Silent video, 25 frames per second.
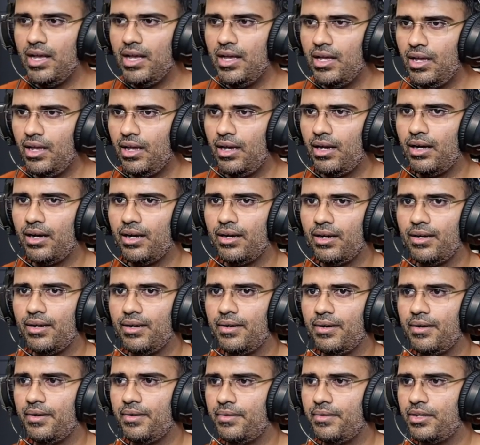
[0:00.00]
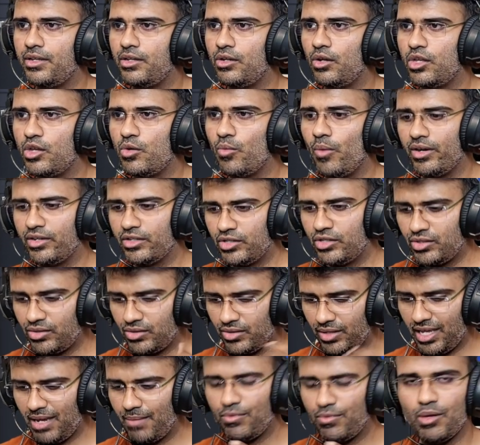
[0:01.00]
you want to
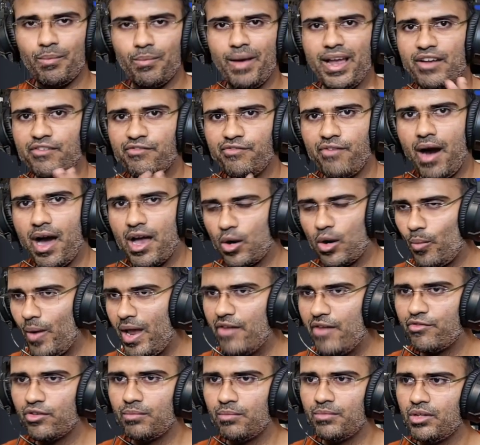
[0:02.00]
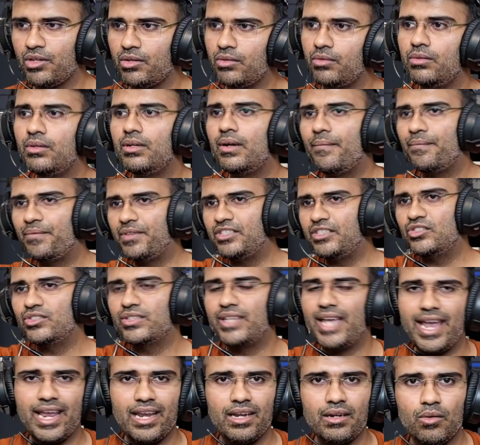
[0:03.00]
keep the mic far away from you, this
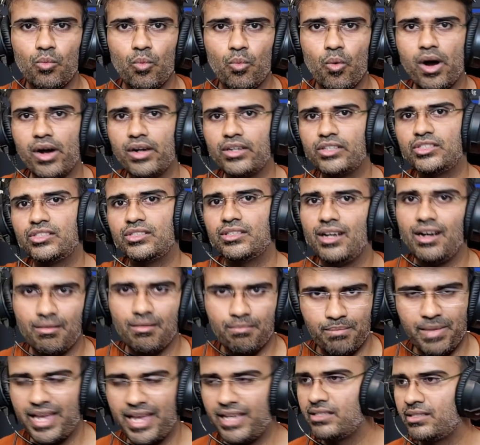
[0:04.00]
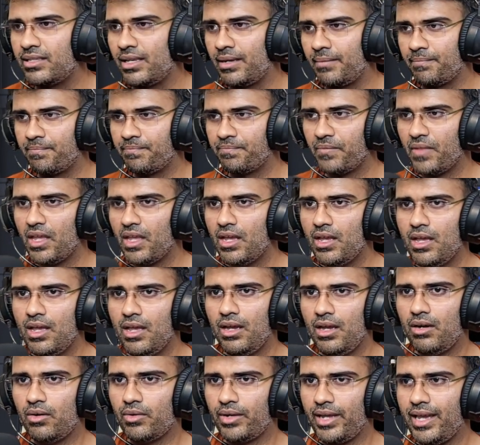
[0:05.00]
gain works amazing.
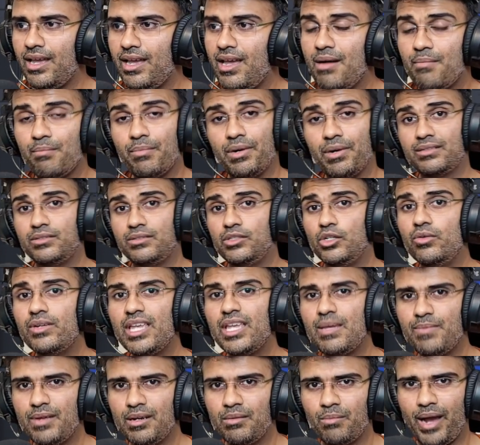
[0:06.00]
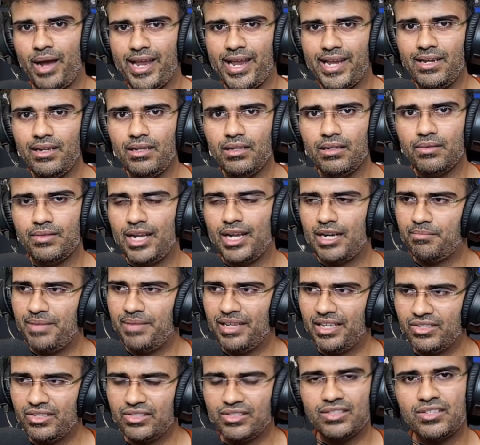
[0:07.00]
Okay, but do keep in mind that
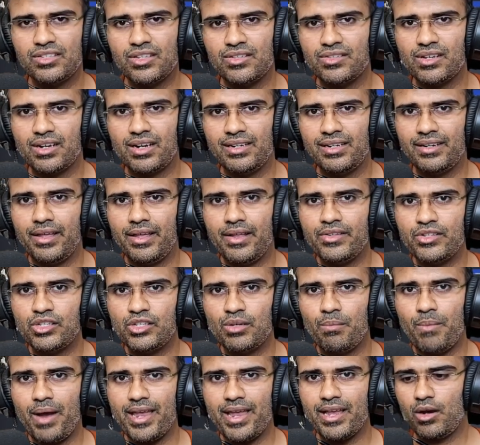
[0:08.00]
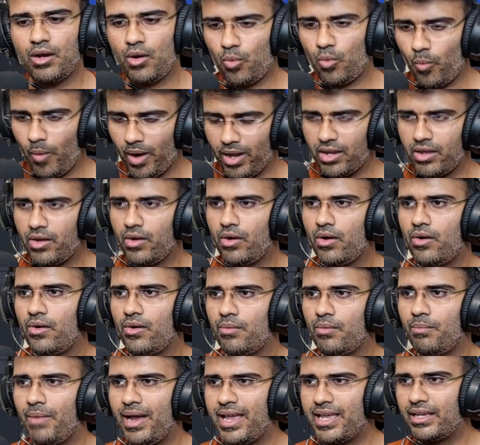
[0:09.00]
because this is a condenser mic, when your
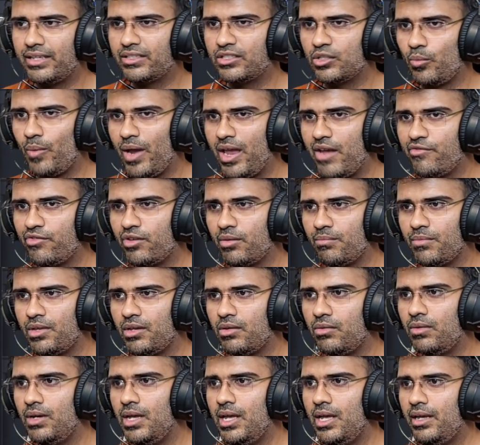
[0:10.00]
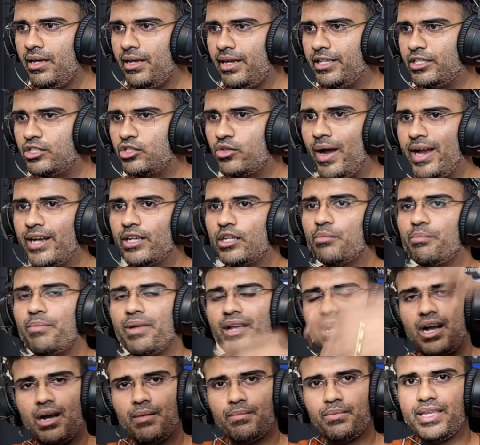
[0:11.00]
mic is away from you, it's going to
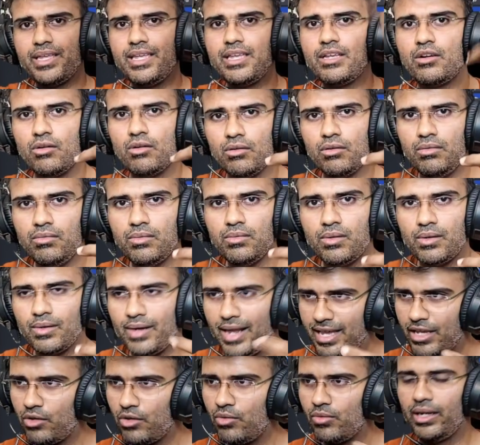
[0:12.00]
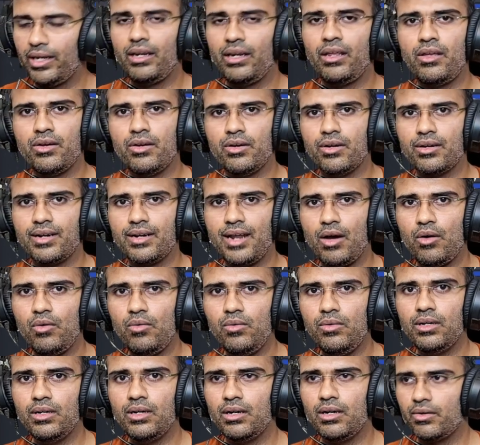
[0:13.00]
pick up echo like you can hear now.
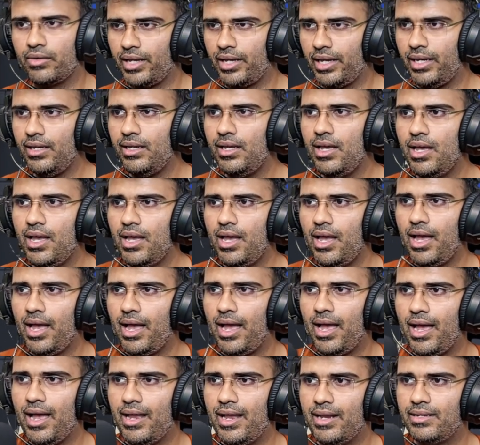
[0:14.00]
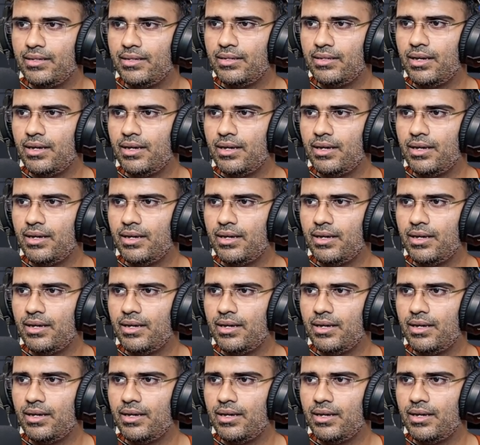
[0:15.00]
Okay, and